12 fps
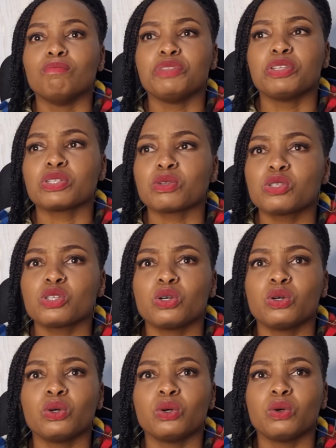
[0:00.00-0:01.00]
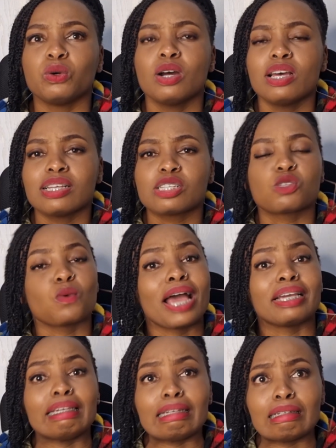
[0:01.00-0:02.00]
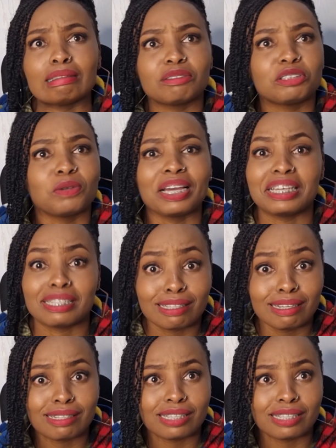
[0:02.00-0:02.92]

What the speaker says: There's also Swaggy C.